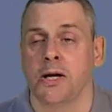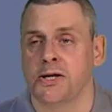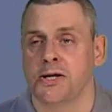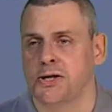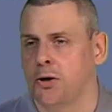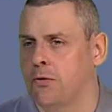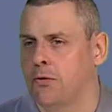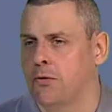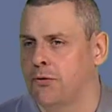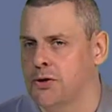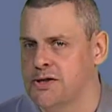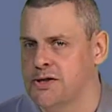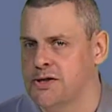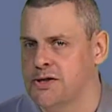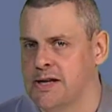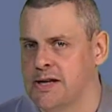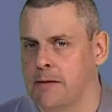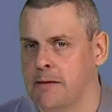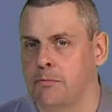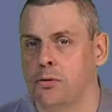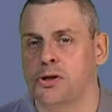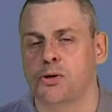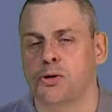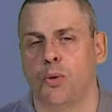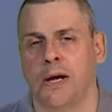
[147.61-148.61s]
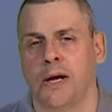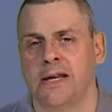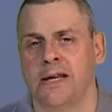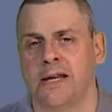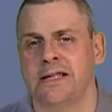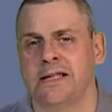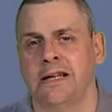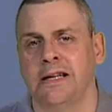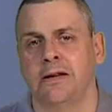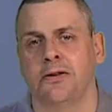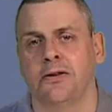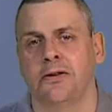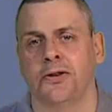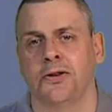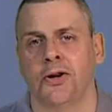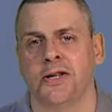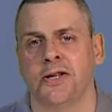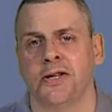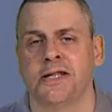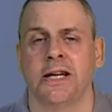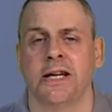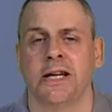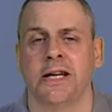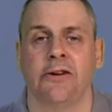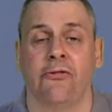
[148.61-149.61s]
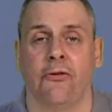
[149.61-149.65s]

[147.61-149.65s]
so for example 20, 30,